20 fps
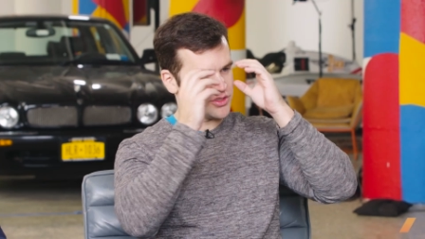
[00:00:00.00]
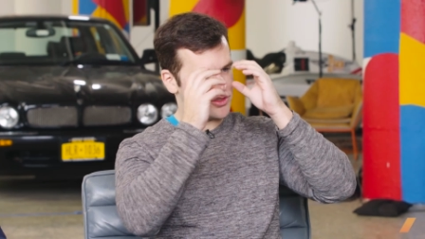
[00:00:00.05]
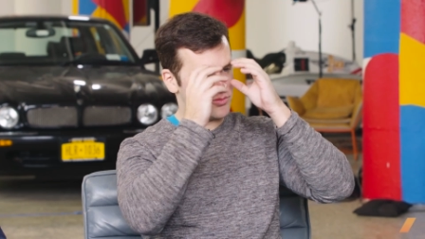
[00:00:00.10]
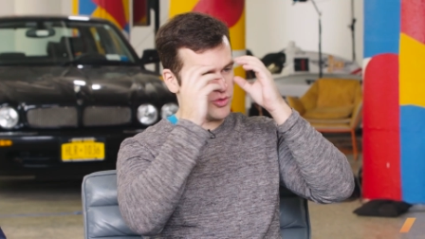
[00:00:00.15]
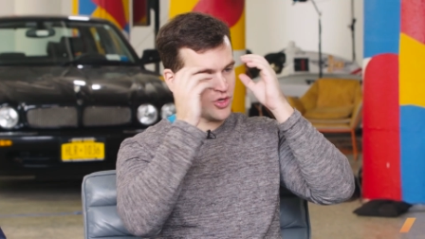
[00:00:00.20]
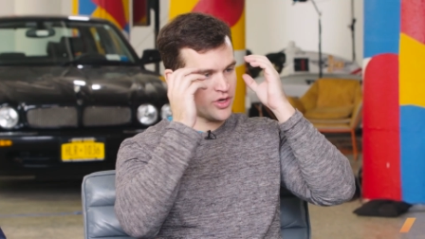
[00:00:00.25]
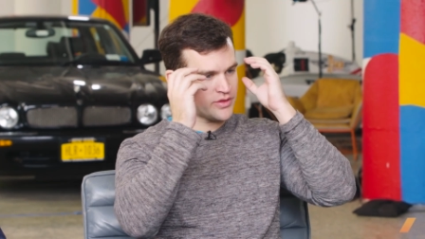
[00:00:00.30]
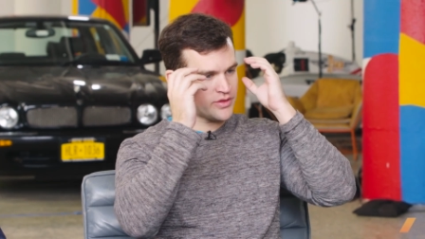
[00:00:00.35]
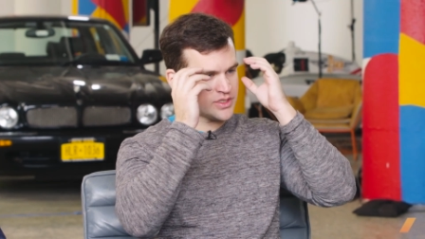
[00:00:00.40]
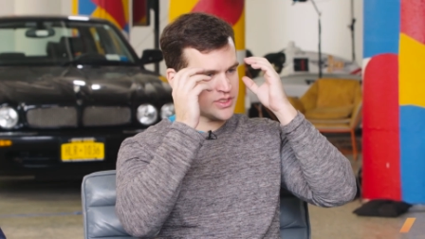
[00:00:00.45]
is you
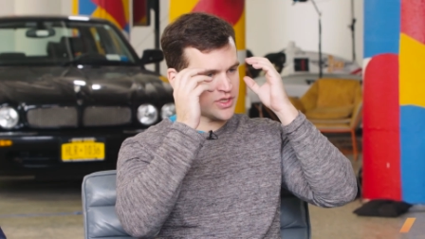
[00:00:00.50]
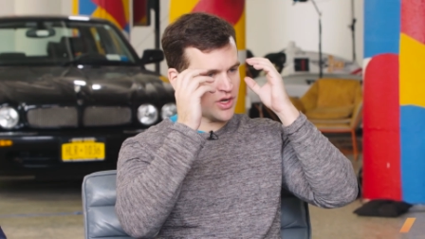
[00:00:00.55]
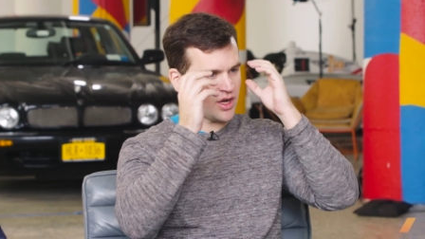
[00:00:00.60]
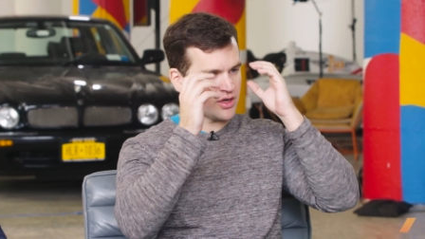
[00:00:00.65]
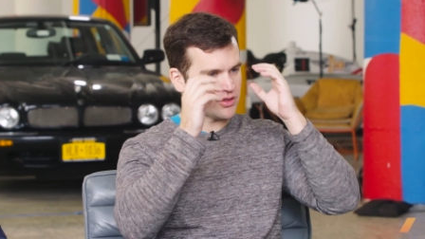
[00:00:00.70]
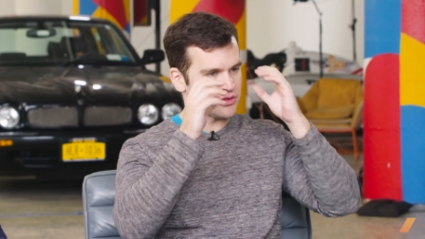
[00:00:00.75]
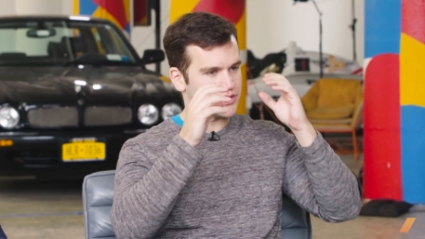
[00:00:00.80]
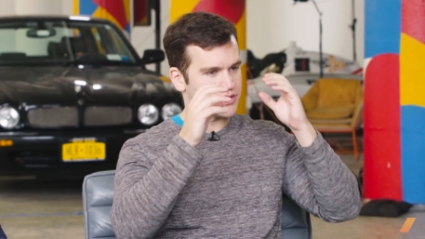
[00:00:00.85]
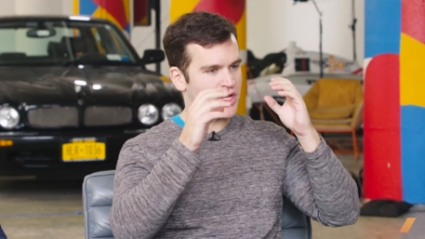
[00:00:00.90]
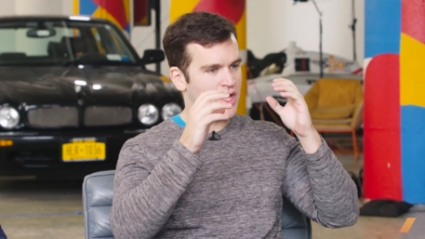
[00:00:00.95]
put on these
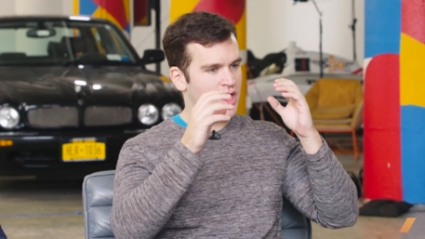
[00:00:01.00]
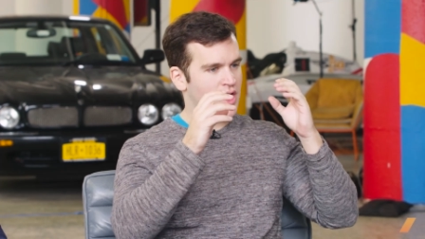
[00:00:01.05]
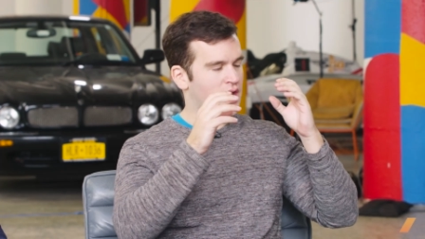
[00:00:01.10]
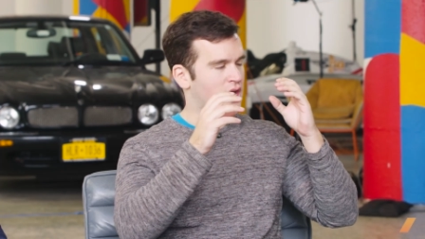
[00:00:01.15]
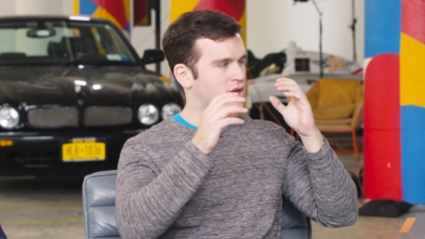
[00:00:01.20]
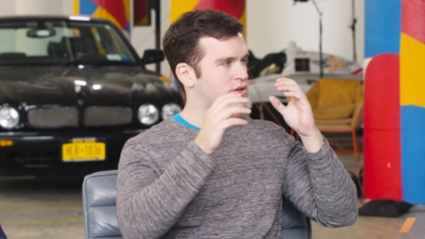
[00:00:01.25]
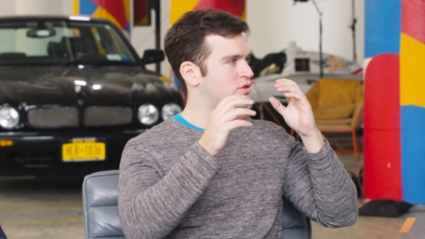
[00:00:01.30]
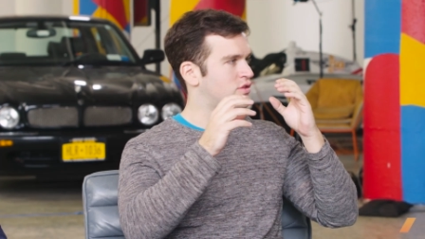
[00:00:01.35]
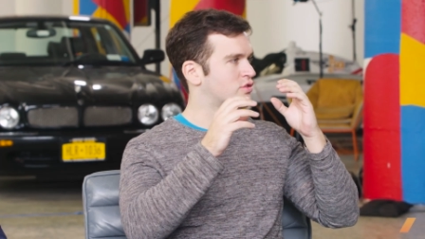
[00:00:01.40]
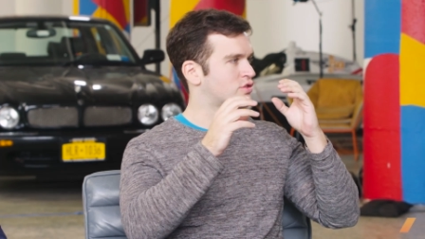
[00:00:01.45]
goggles
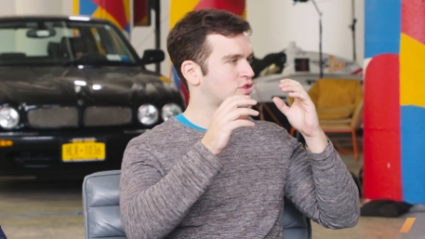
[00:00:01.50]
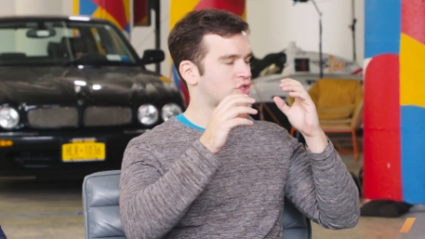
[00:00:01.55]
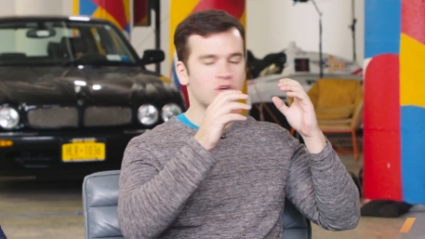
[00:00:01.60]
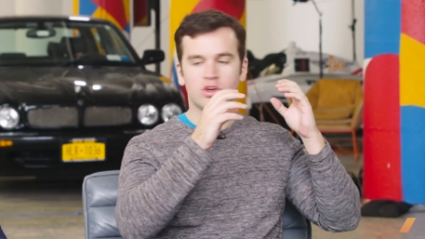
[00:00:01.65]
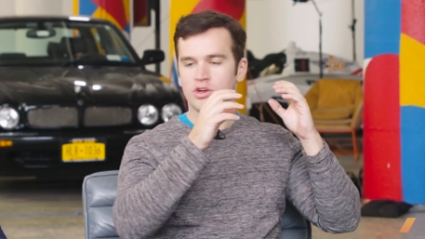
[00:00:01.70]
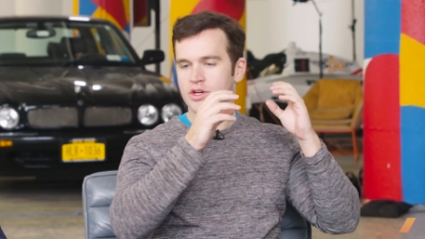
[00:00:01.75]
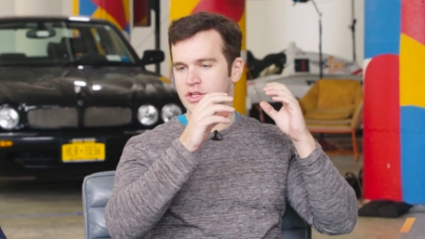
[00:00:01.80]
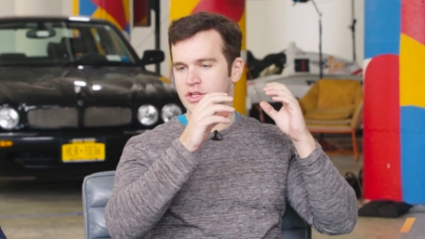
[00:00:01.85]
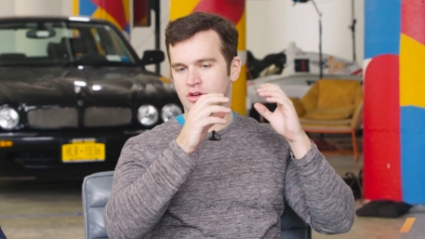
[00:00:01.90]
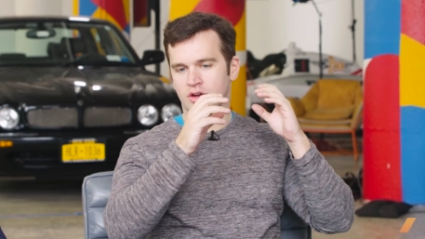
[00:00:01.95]
and you're
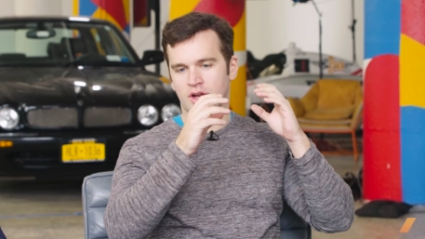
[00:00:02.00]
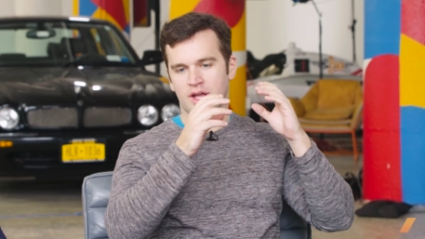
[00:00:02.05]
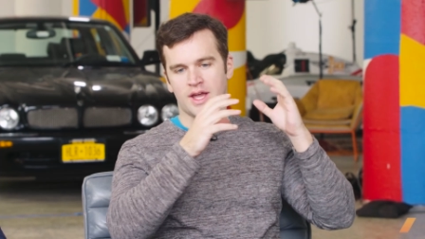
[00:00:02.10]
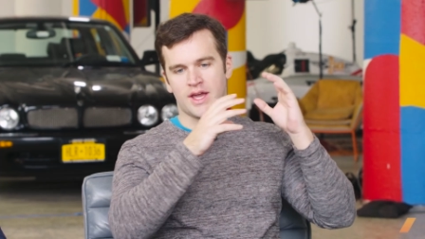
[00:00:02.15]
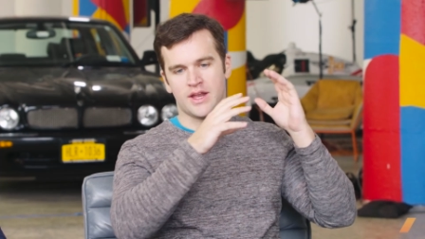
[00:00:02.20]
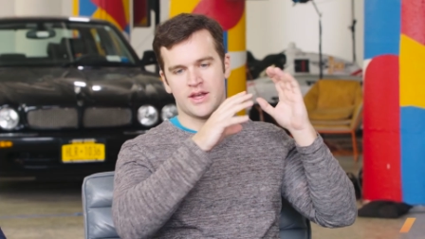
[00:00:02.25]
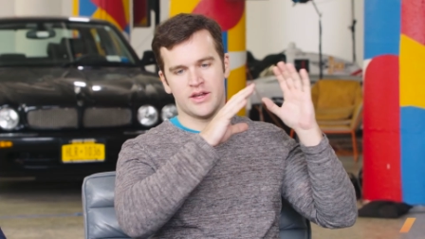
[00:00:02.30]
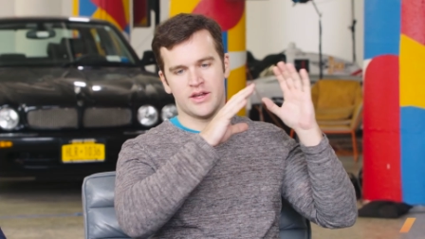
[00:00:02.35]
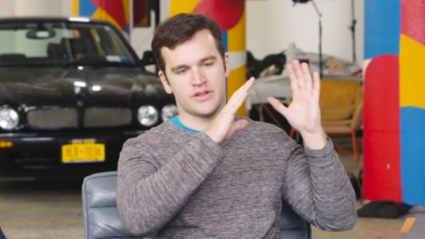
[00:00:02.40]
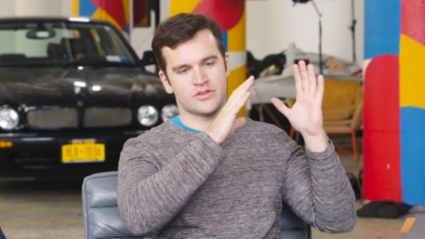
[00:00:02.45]
turning your
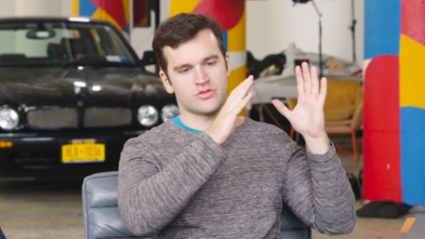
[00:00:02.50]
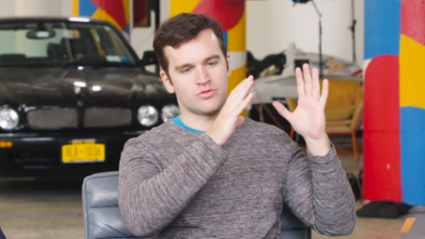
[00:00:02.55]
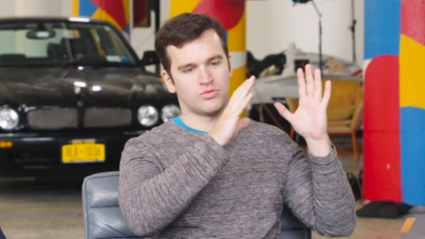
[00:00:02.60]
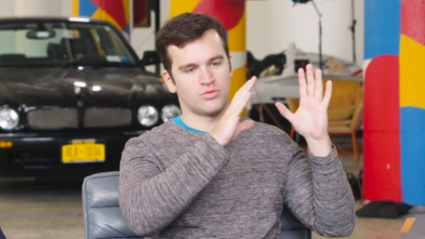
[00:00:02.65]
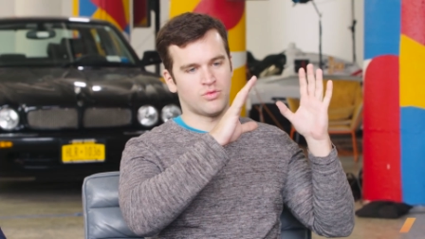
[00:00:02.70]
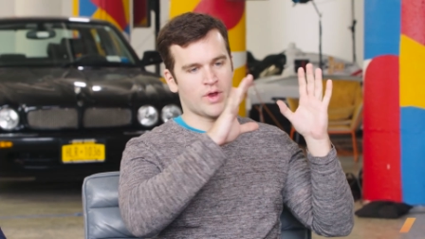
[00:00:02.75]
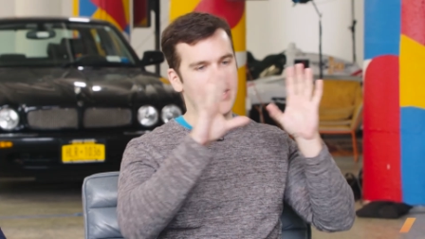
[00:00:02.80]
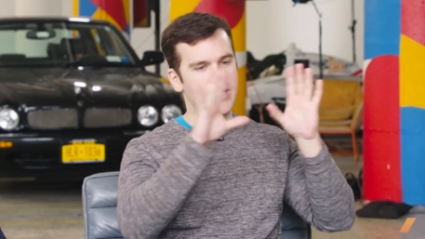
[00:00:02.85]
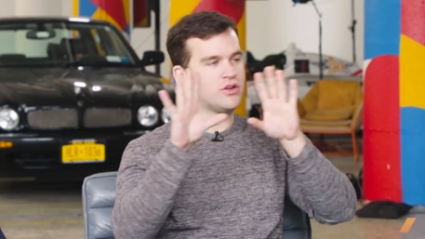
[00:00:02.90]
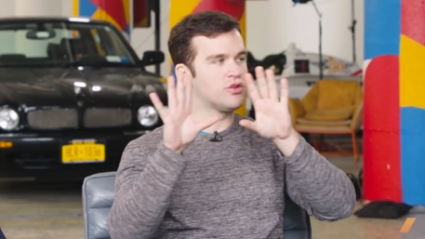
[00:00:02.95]
head and it's
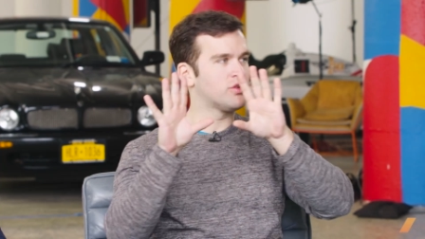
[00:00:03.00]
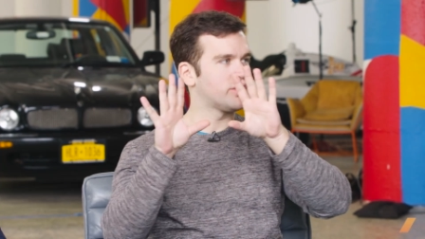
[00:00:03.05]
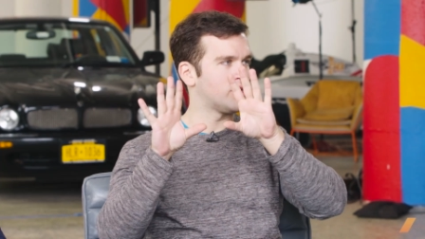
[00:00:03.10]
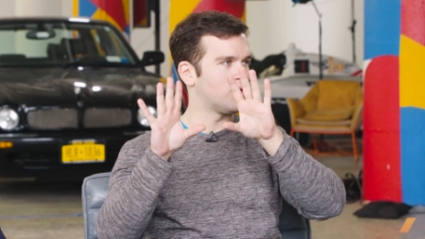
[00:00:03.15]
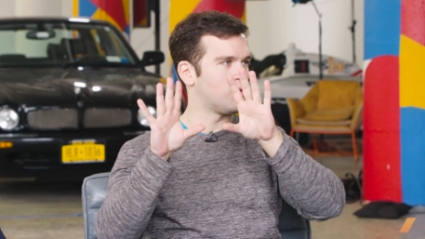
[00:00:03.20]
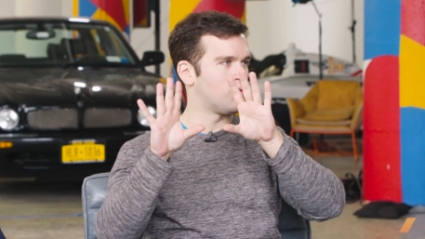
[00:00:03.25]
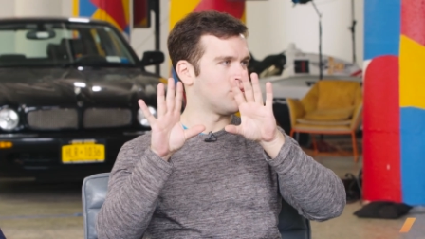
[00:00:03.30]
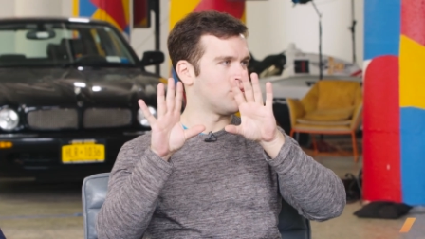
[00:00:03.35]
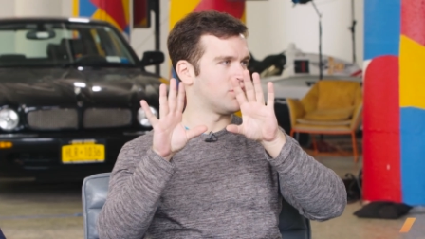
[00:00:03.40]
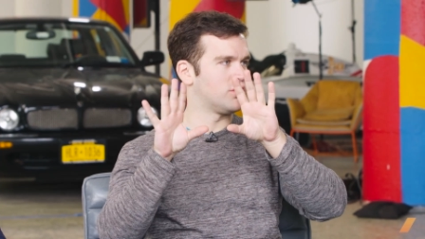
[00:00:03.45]
rendering
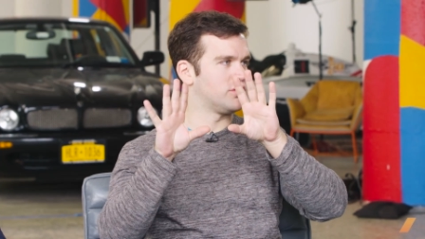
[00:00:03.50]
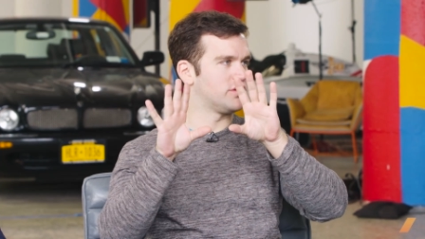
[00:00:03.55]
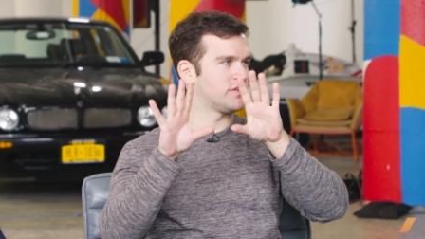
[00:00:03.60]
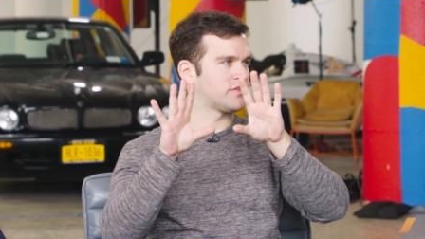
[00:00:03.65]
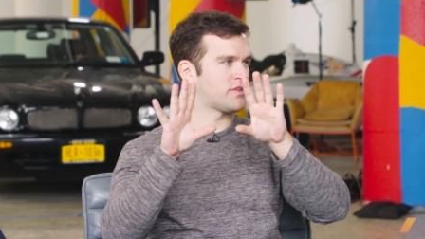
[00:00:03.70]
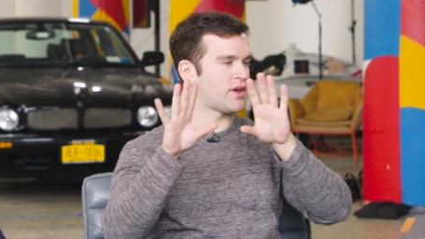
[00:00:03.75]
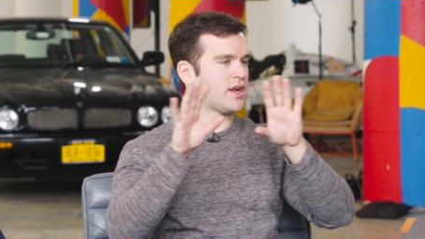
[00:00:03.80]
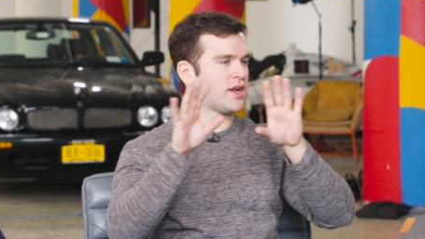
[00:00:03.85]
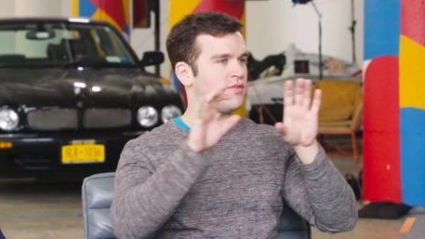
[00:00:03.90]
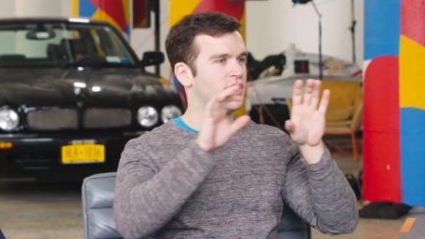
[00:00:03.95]
a world
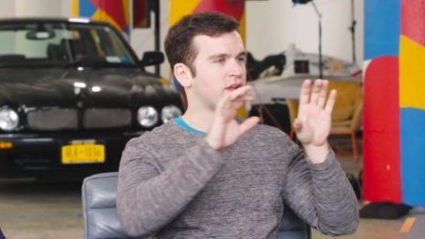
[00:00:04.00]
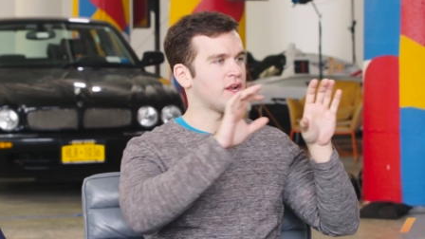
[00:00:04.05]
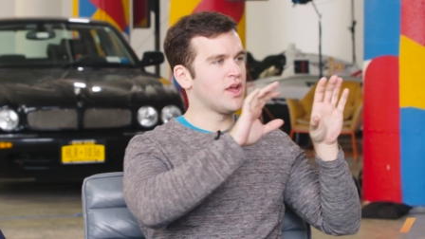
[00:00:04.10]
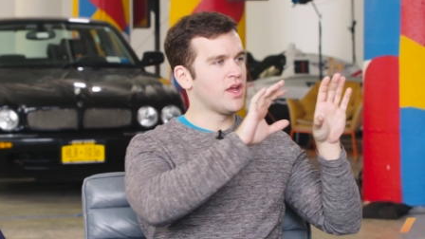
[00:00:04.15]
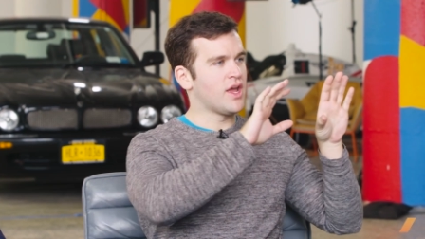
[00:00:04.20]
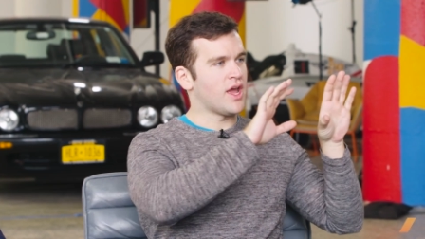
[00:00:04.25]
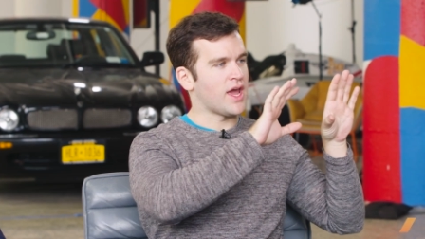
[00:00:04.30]
inside of it.